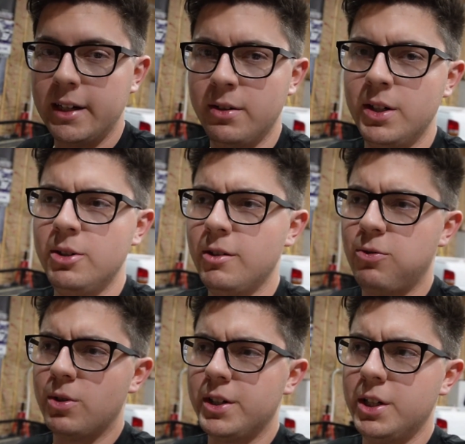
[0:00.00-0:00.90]
don't know if
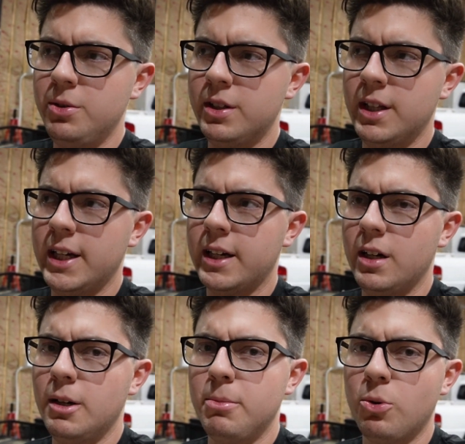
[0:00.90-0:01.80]
we're doing like
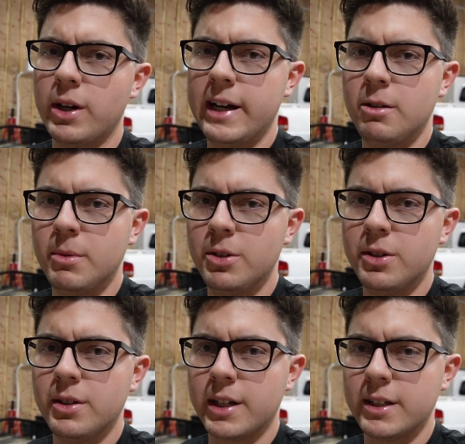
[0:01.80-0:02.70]
a bored out
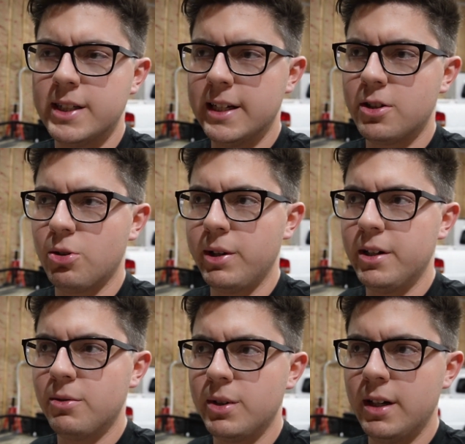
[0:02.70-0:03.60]
motor, like a 6.3
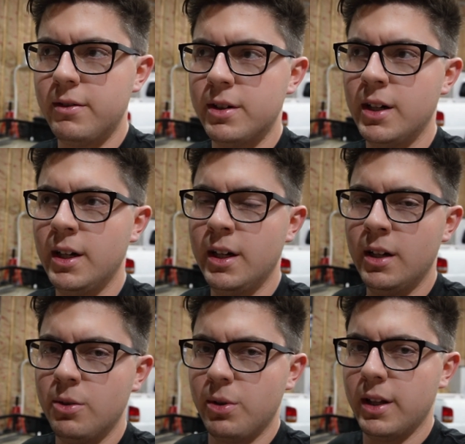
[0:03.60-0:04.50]
or whatever,
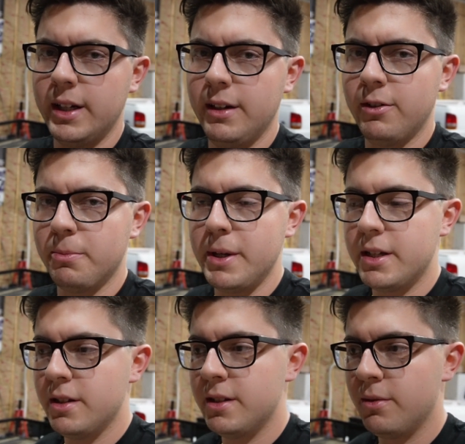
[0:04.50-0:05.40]
with like different
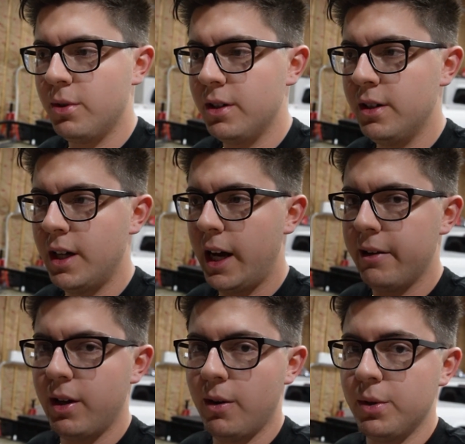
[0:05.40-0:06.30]
pistons and whatnot.
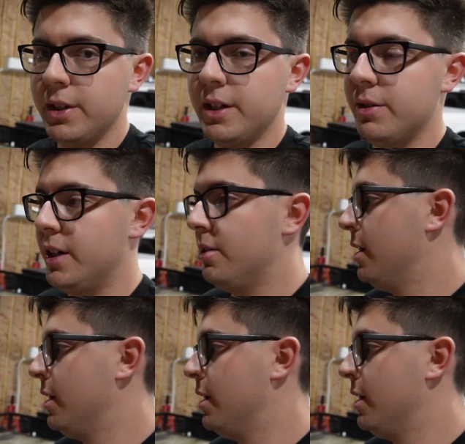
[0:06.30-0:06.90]
I really don't know,